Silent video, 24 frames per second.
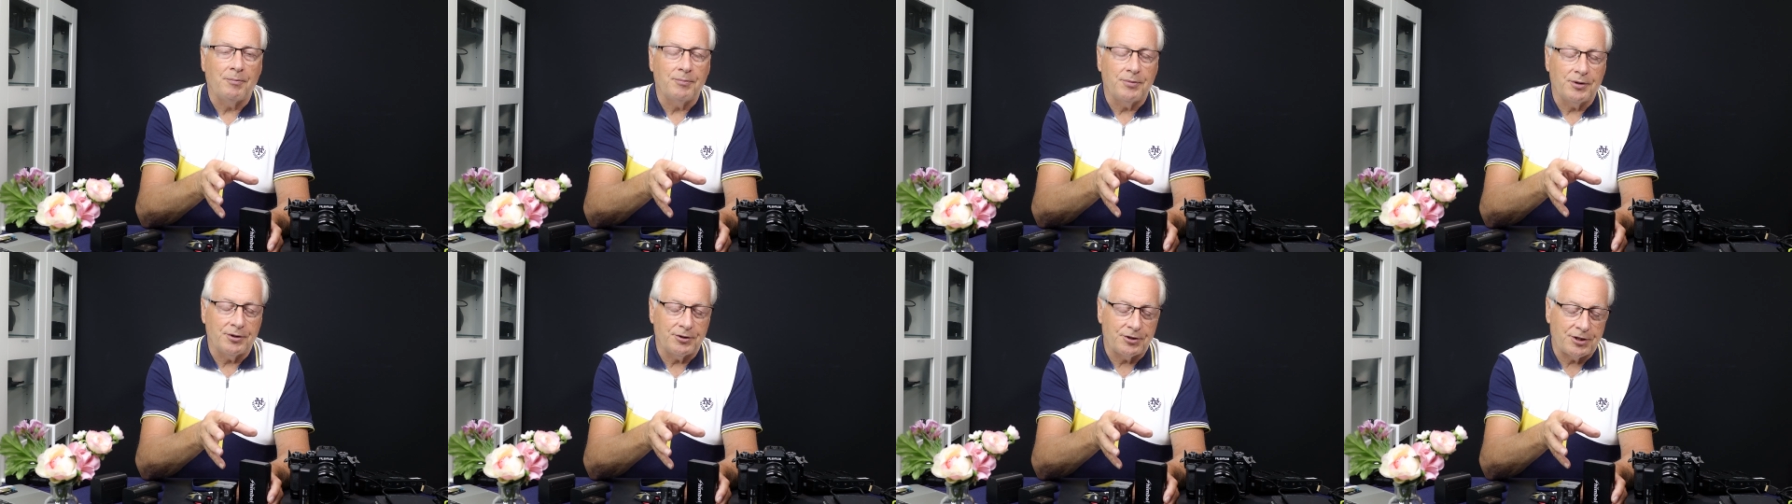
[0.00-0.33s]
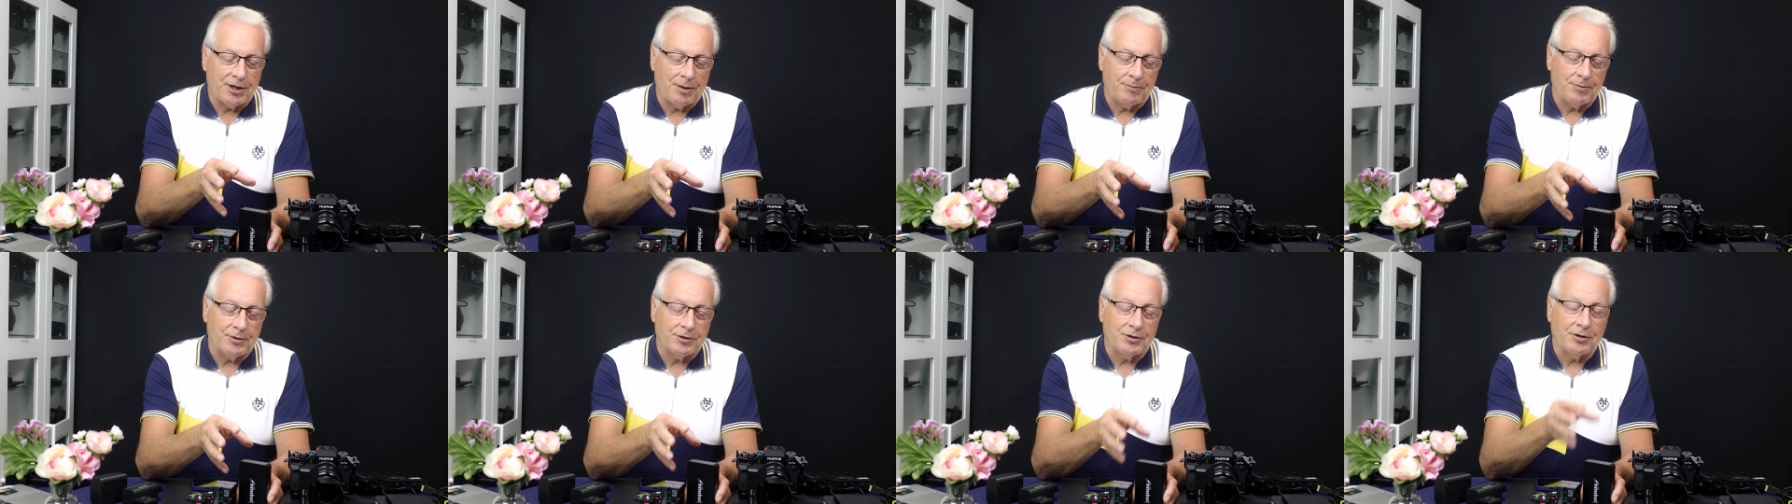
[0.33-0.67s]
ambient
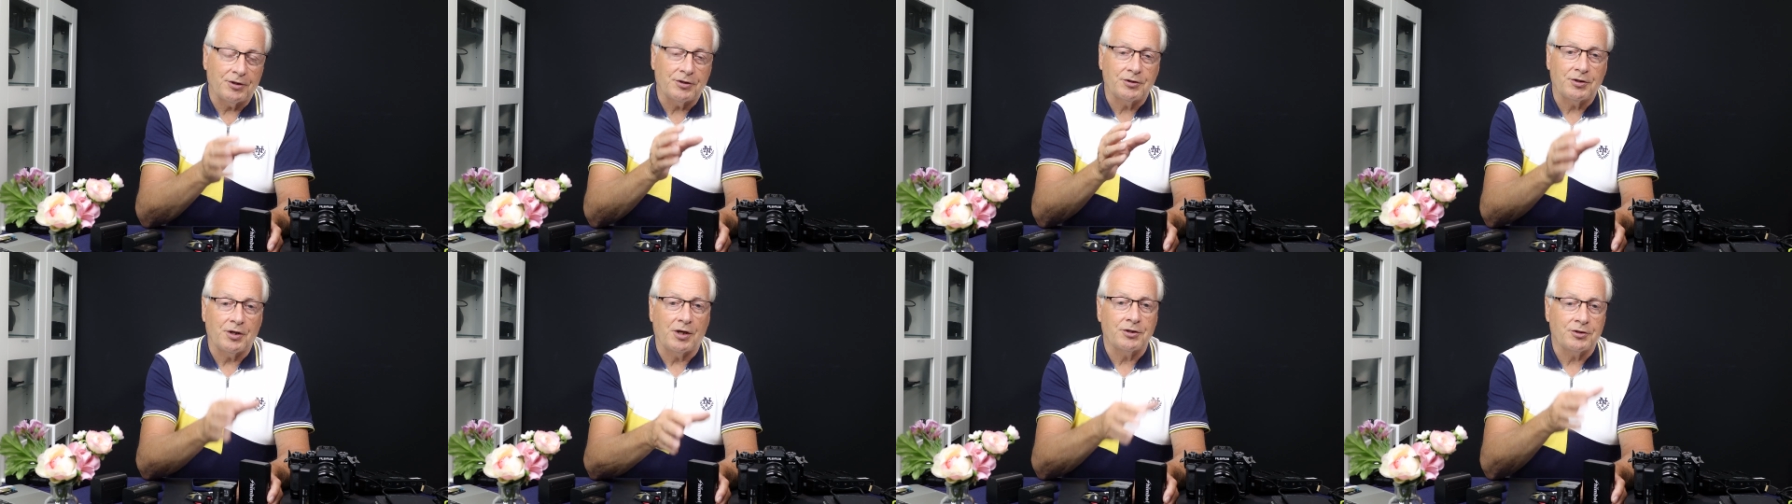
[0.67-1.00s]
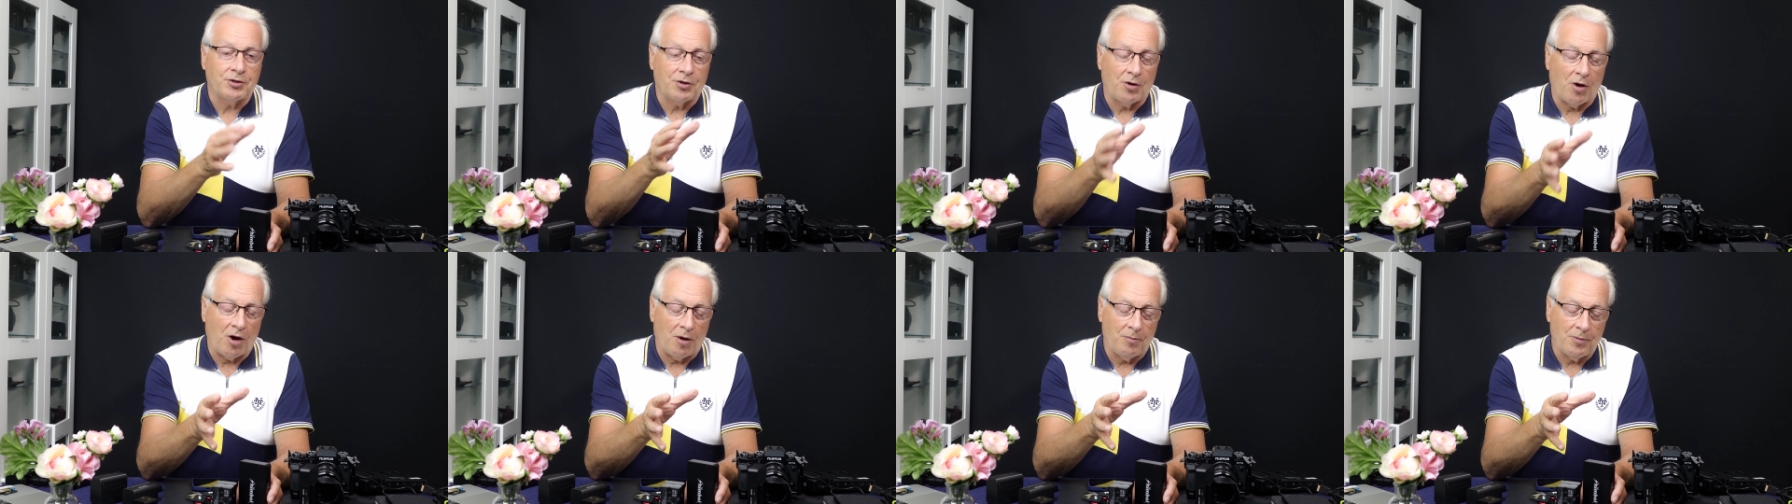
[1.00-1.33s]
temperatures
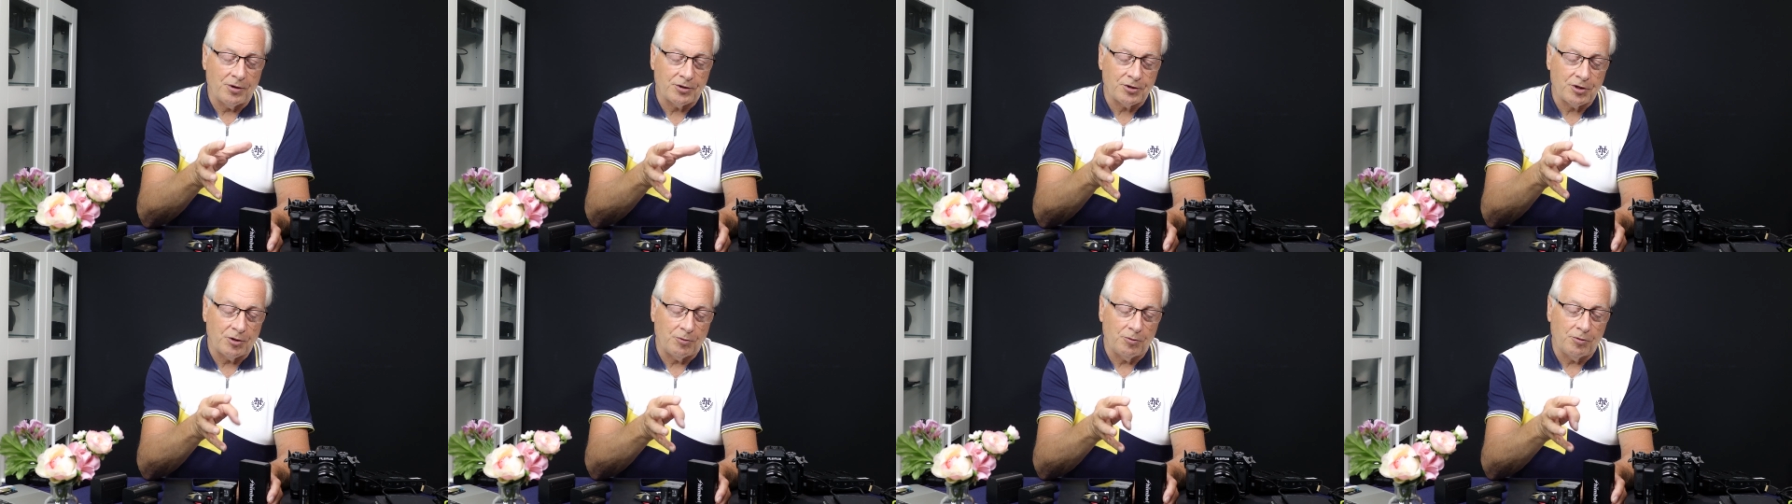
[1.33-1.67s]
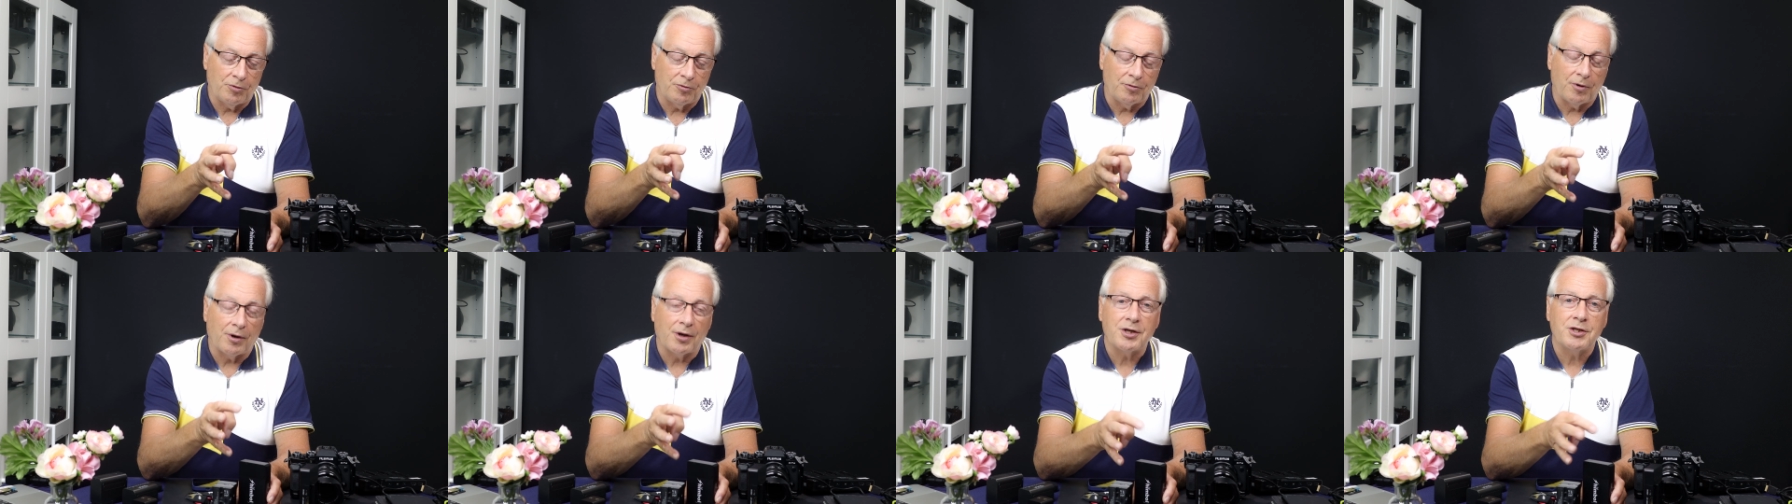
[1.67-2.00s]
as to how much it
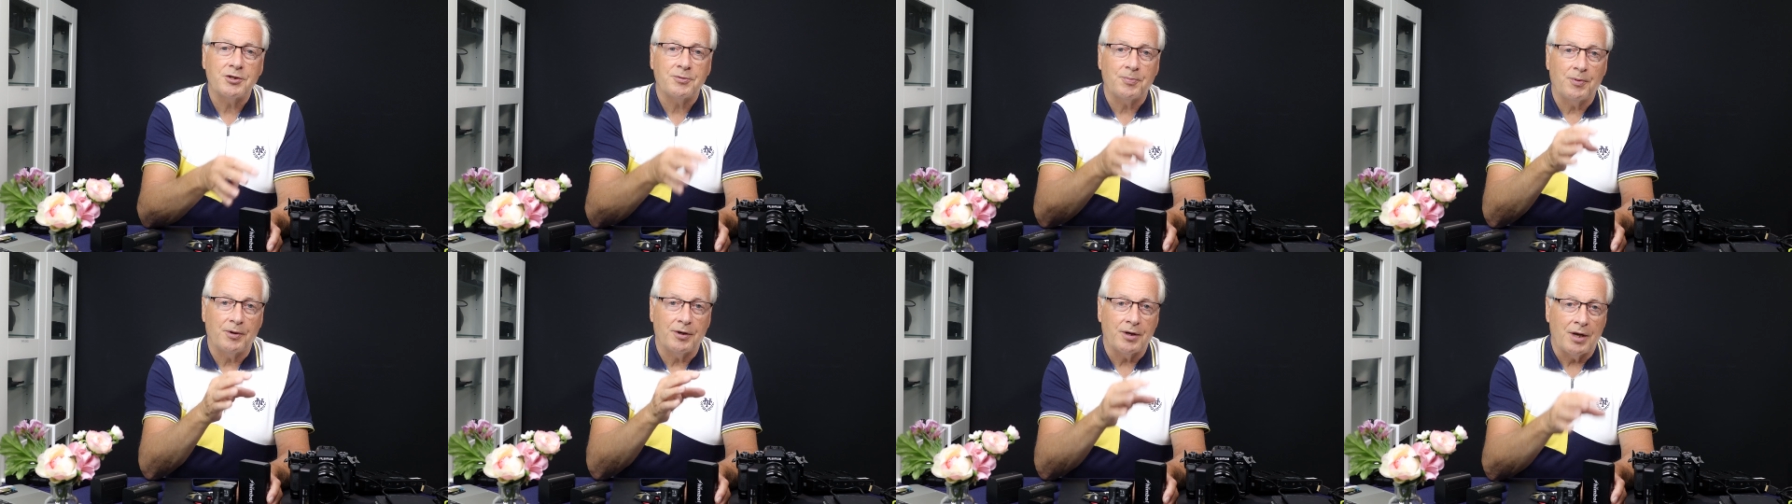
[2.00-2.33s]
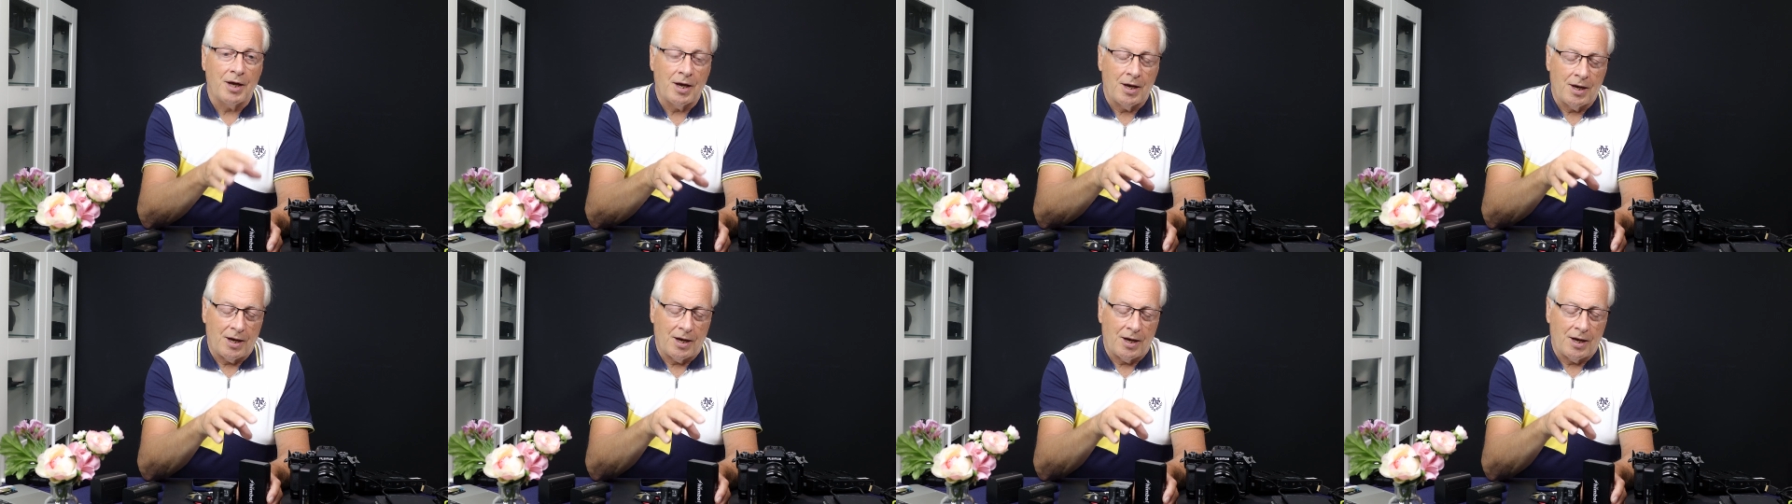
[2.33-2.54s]
will rise, but